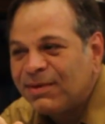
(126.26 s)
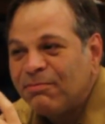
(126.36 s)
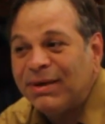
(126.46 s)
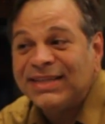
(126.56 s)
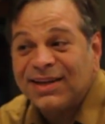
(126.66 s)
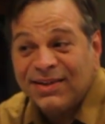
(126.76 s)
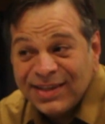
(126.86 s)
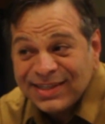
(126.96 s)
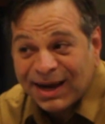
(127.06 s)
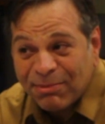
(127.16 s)
Based on
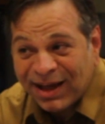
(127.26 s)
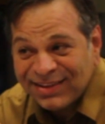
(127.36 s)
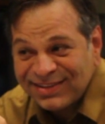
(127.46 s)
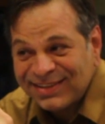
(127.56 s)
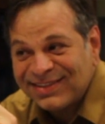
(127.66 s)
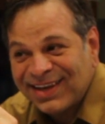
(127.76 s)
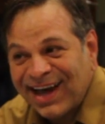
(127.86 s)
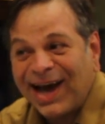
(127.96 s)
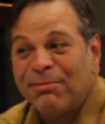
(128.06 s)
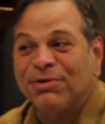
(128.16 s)
this hypothesis,
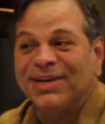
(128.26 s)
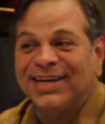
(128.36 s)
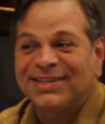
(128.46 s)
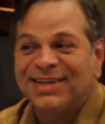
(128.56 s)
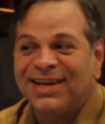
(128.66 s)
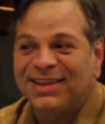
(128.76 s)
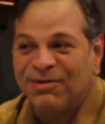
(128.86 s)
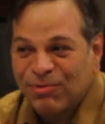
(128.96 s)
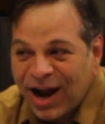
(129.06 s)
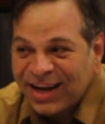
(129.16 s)
I predict
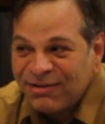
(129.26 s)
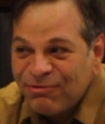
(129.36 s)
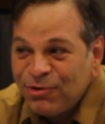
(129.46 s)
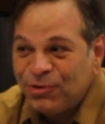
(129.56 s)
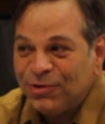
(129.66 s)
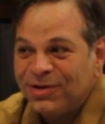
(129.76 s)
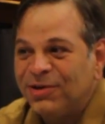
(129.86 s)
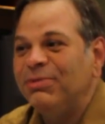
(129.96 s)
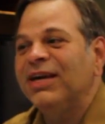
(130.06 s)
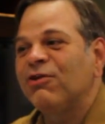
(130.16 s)
that rotting food
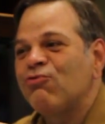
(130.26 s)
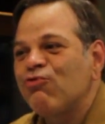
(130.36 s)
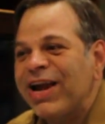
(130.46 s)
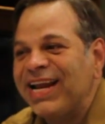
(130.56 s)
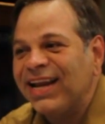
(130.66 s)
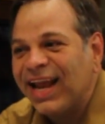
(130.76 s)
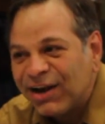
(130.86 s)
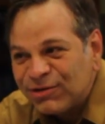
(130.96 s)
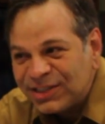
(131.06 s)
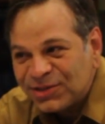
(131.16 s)
could be a great
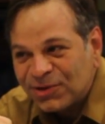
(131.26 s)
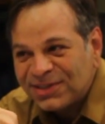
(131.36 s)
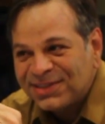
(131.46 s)
energy source.